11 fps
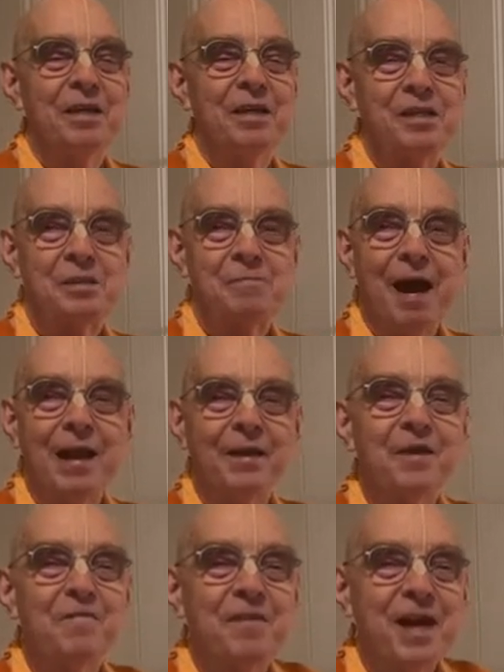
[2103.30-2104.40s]
his
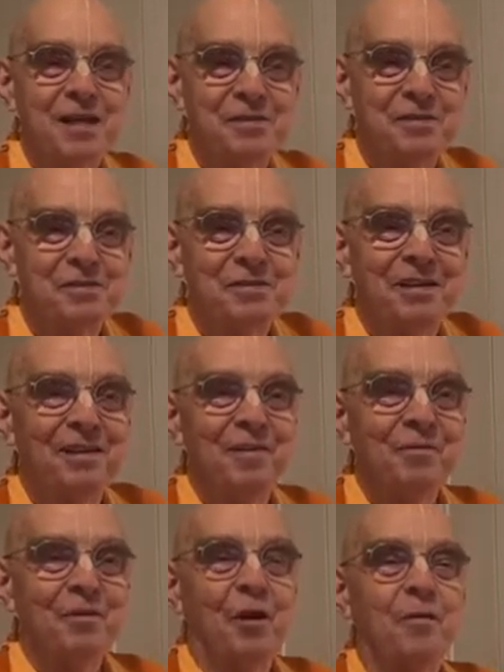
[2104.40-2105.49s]
smiling face,
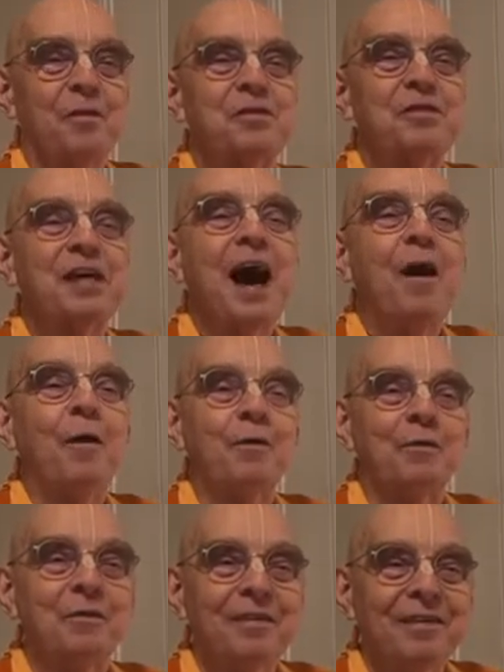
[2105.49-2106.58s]
are the
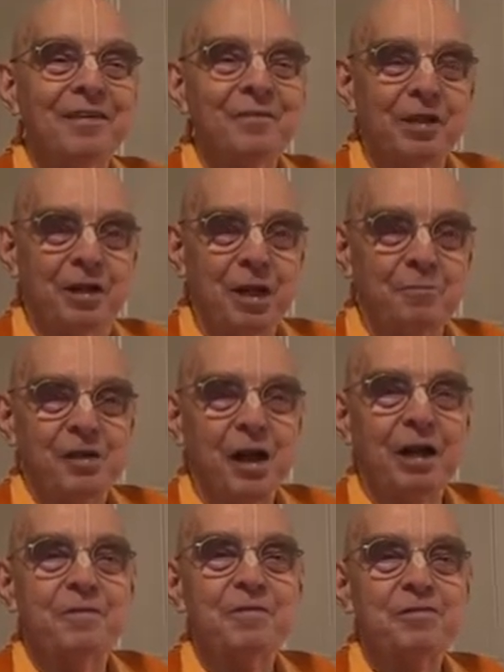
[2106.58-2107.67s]
sound that comes
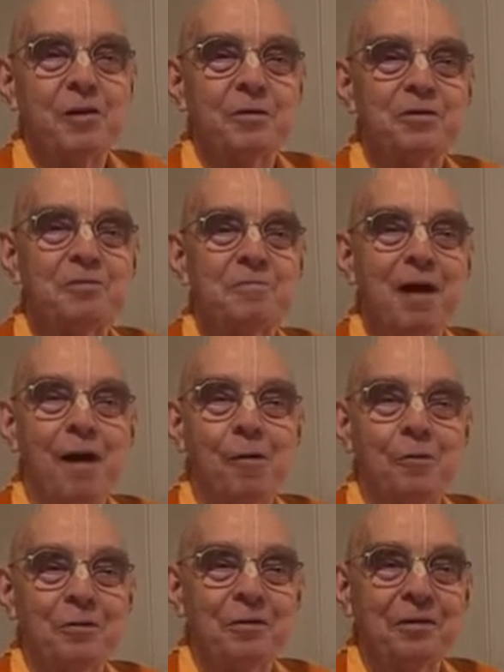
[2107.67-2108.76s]
out of his lotus
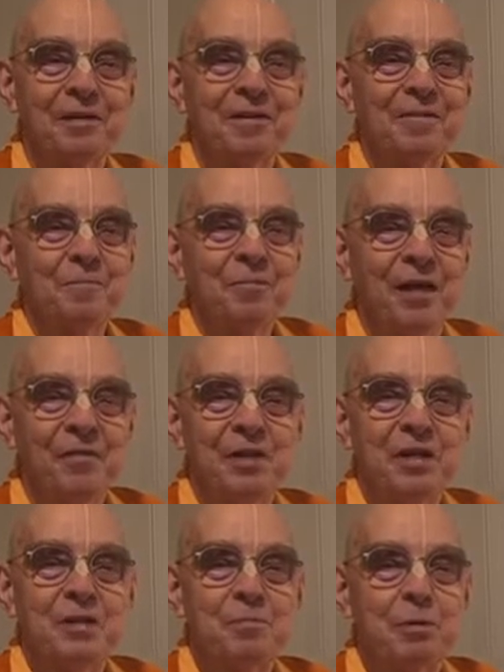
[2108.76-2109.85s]
mouth.
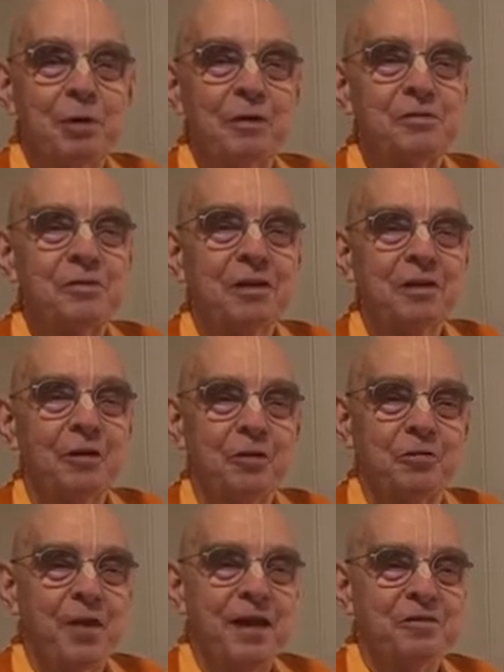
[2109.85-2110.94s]
And these books are
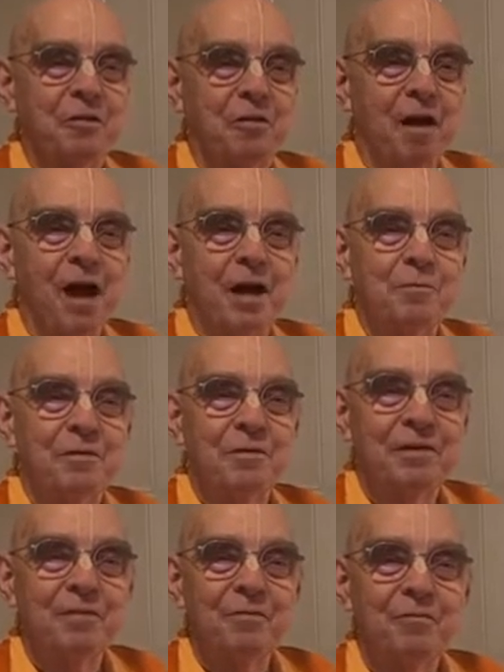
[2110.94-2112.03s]
transcribed
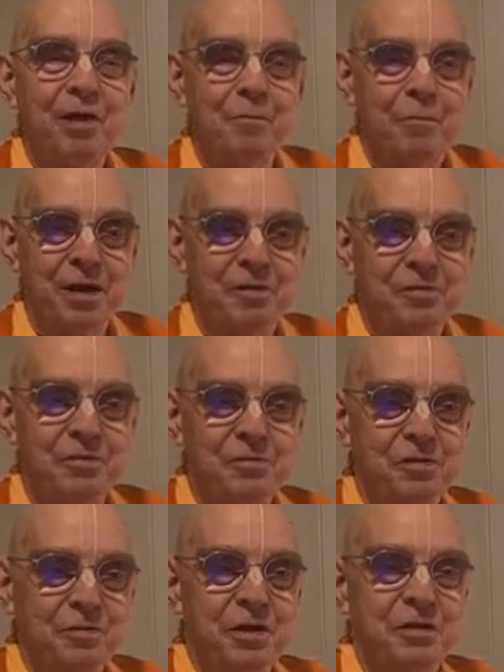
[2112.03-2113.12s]

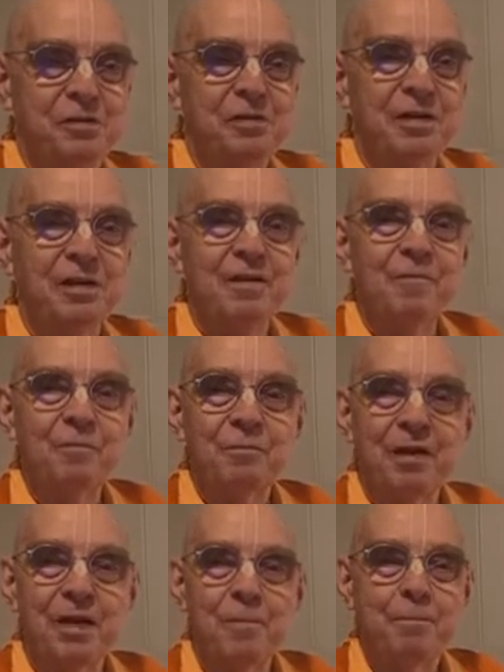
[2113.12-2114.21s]
vibrations of his
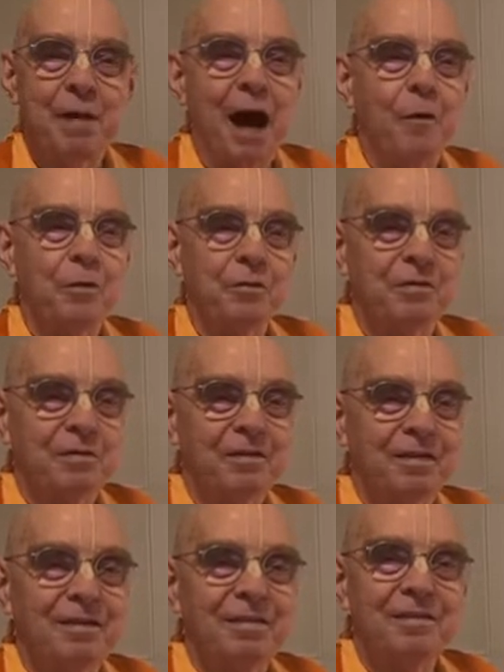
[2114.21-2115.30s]
empowered
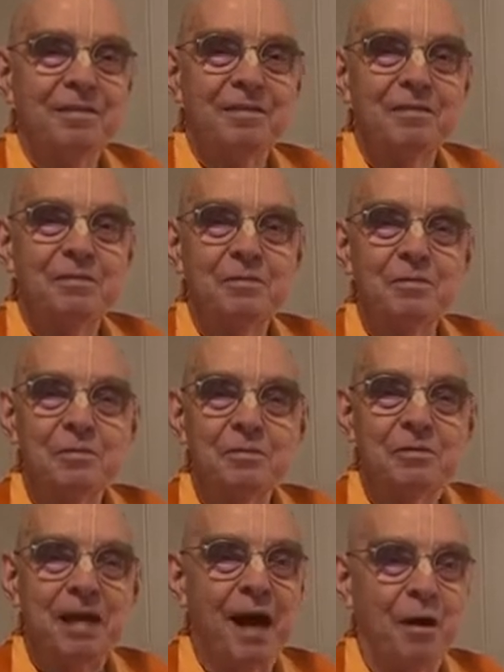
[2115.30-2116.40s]

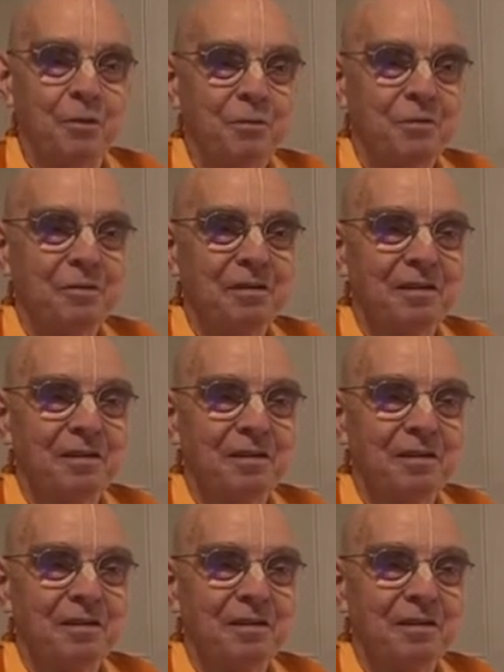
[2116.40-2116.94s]
sound.